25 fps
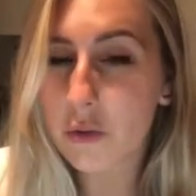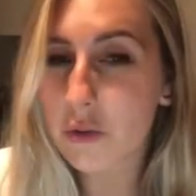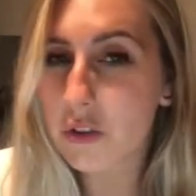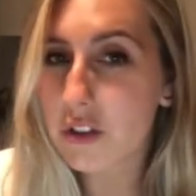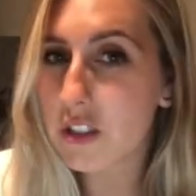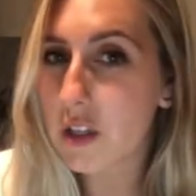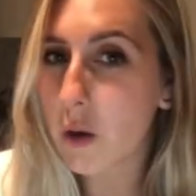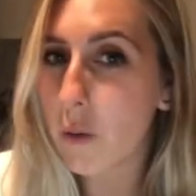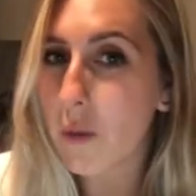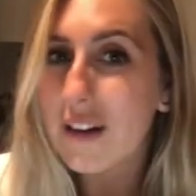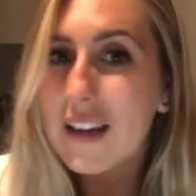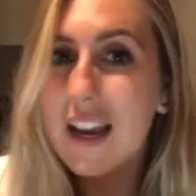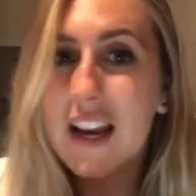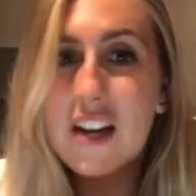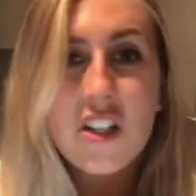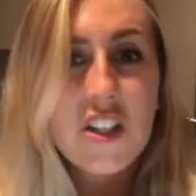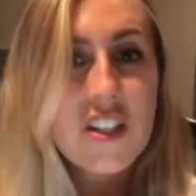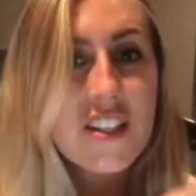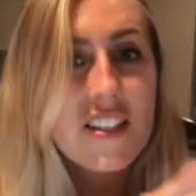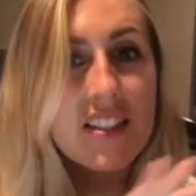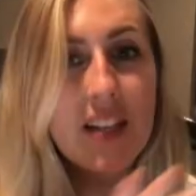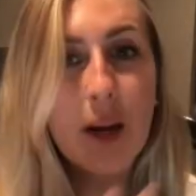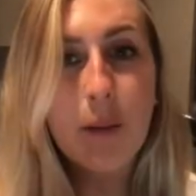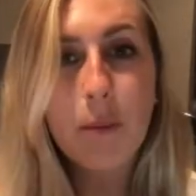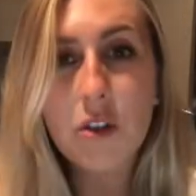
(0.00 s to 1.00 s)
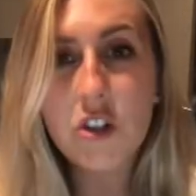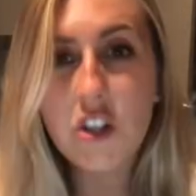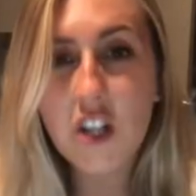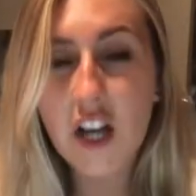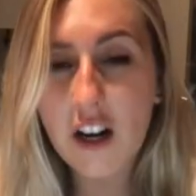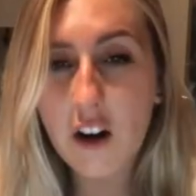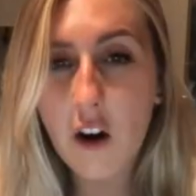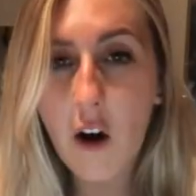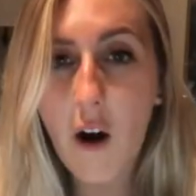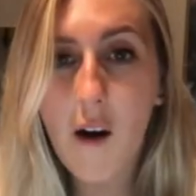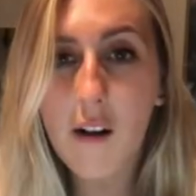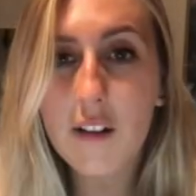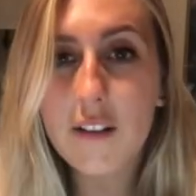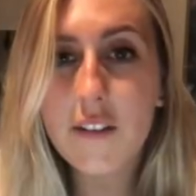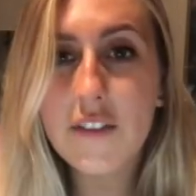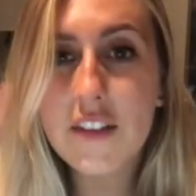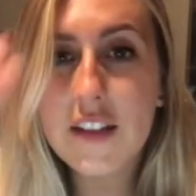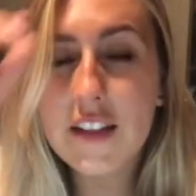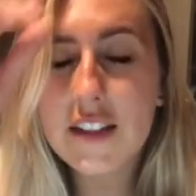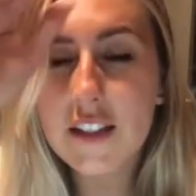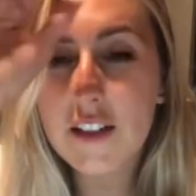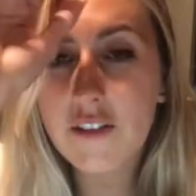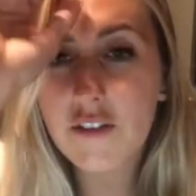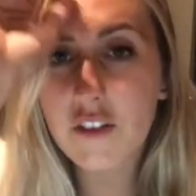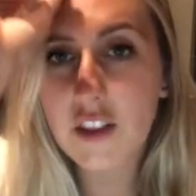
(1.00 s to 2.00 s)
So again, just double check all of
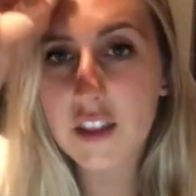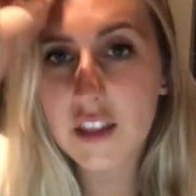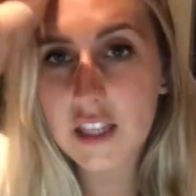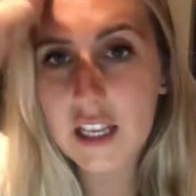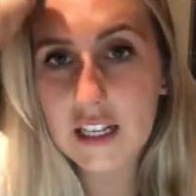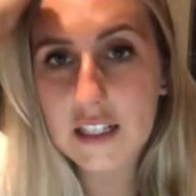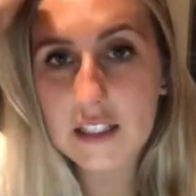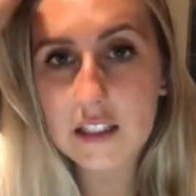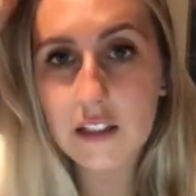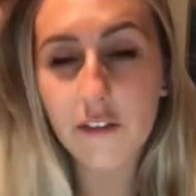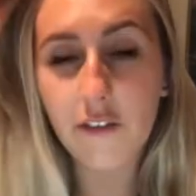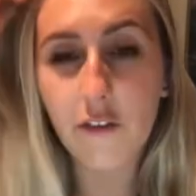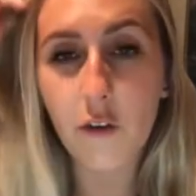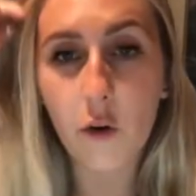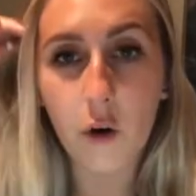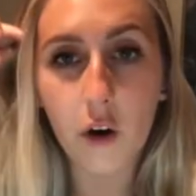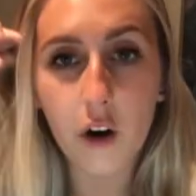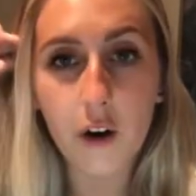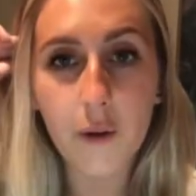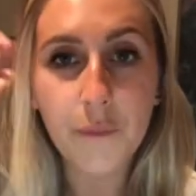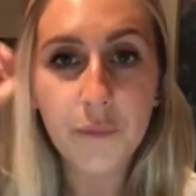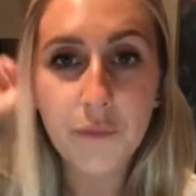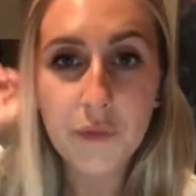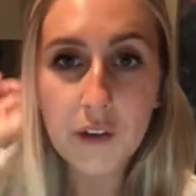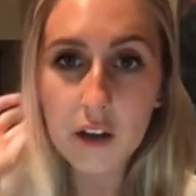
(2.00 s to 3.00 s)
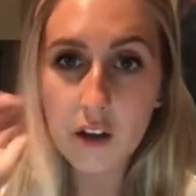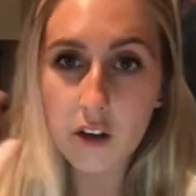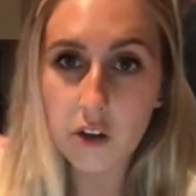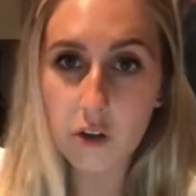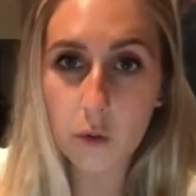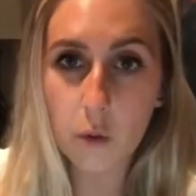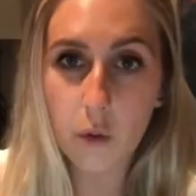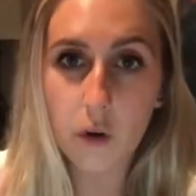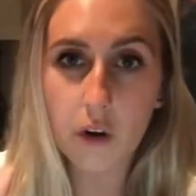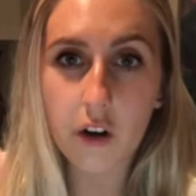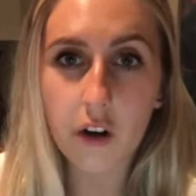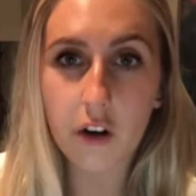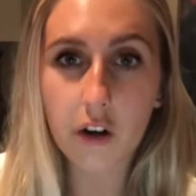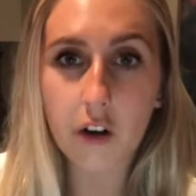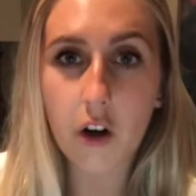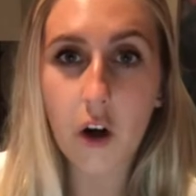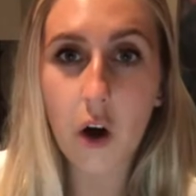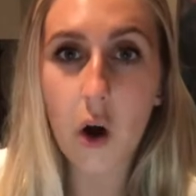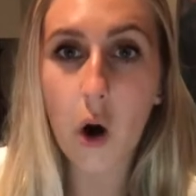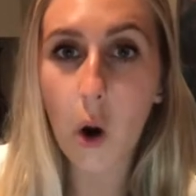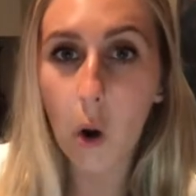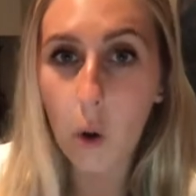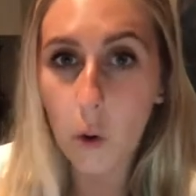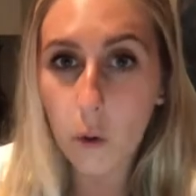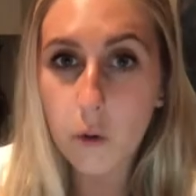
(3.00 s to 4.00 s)
these different things for your
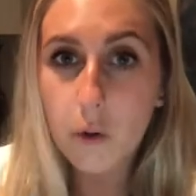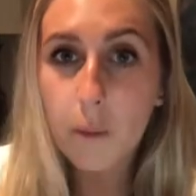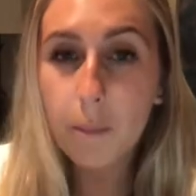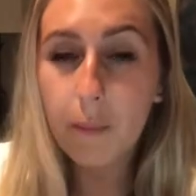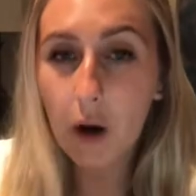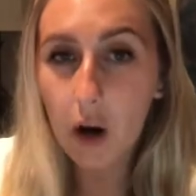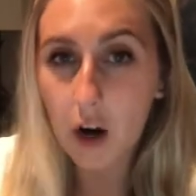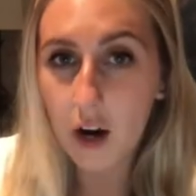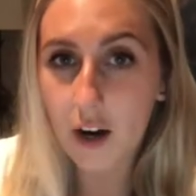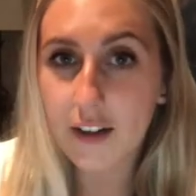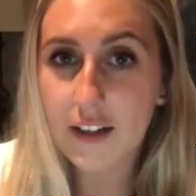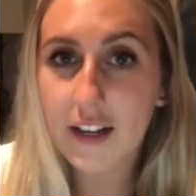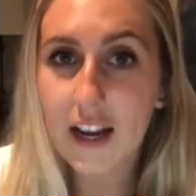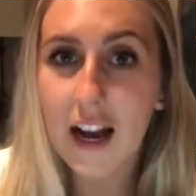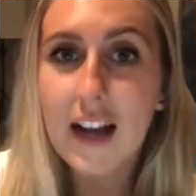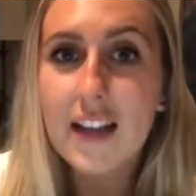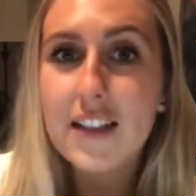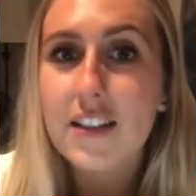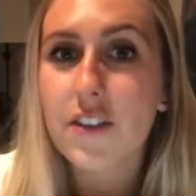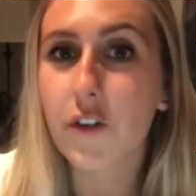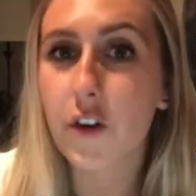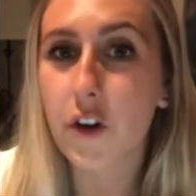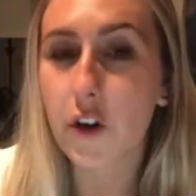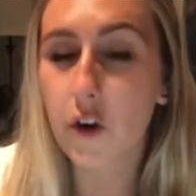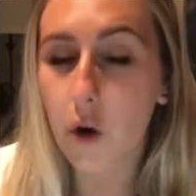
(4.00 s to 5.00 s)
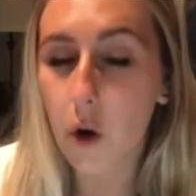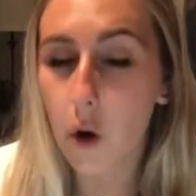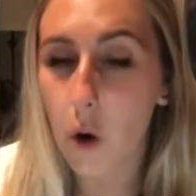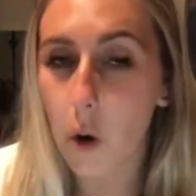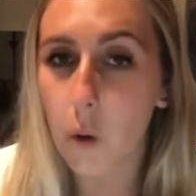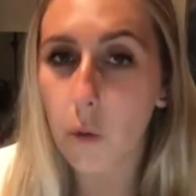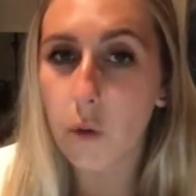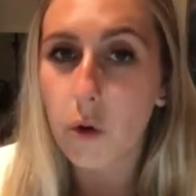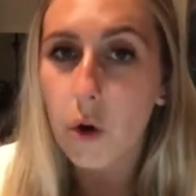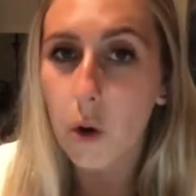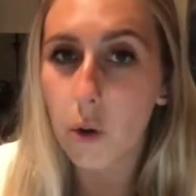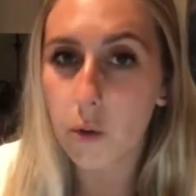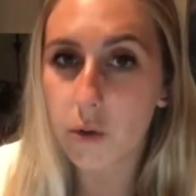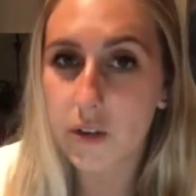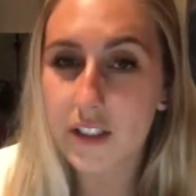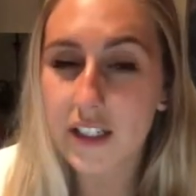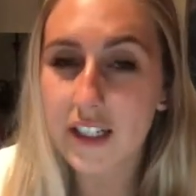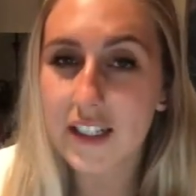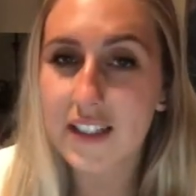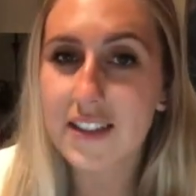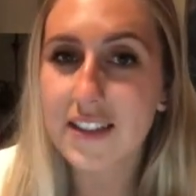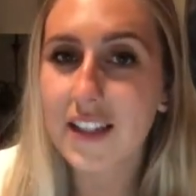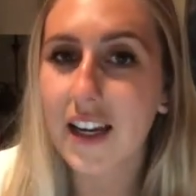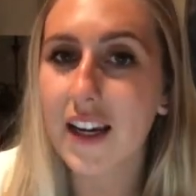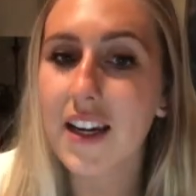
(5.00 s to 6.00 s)
own podcast, for your own
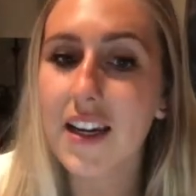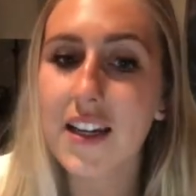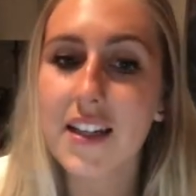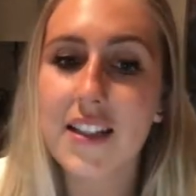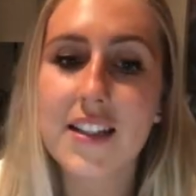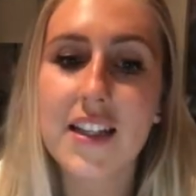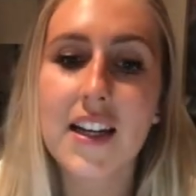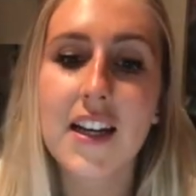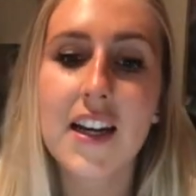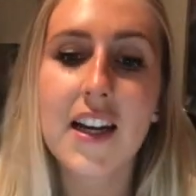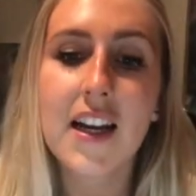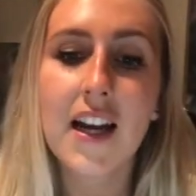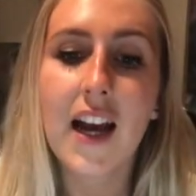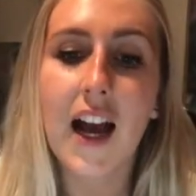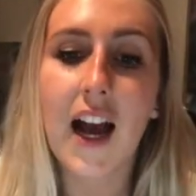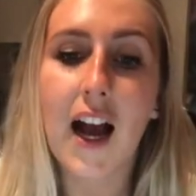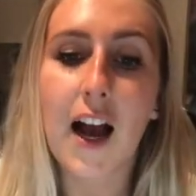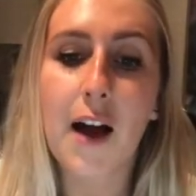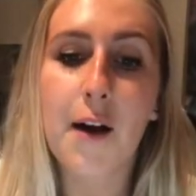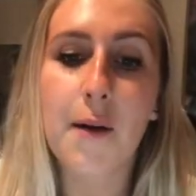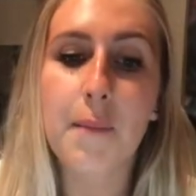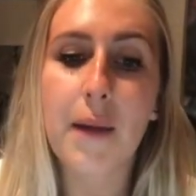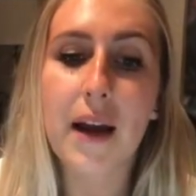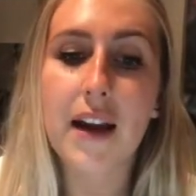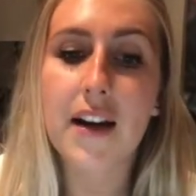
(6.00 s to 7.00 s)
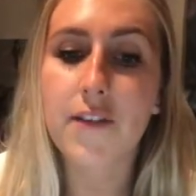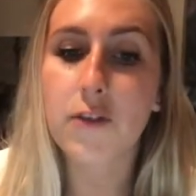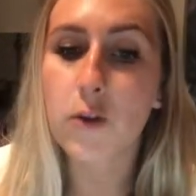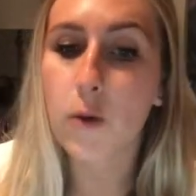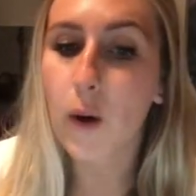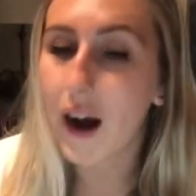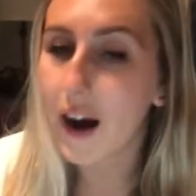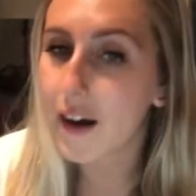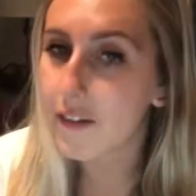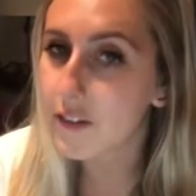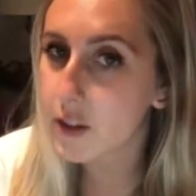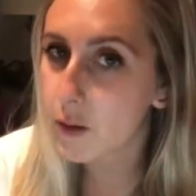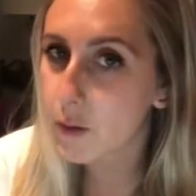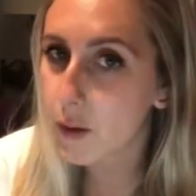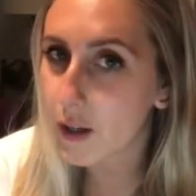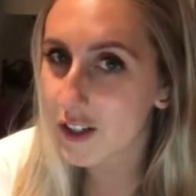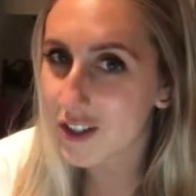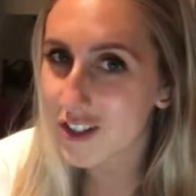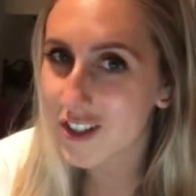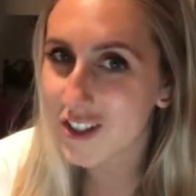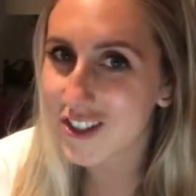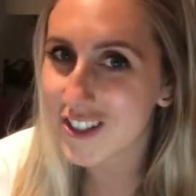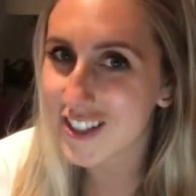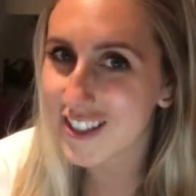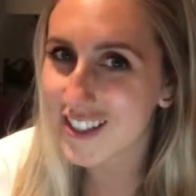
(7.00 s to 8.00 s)
hosting site. And if you have any
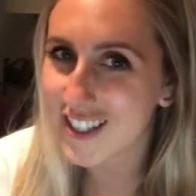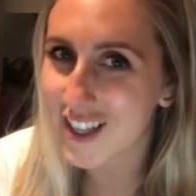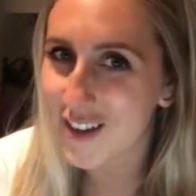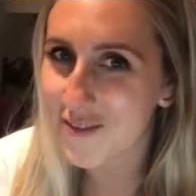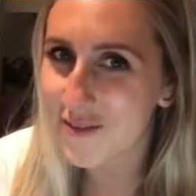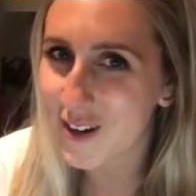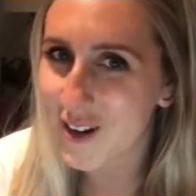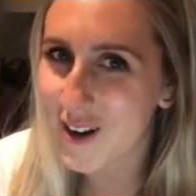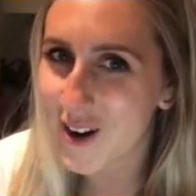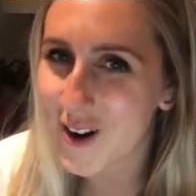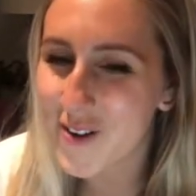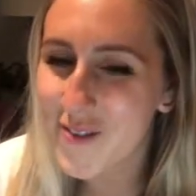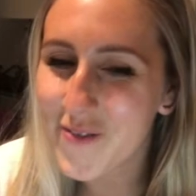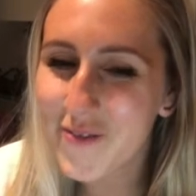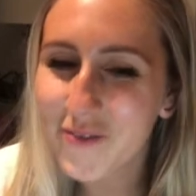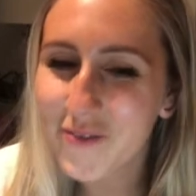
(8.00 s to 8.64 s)
questions, just let me know.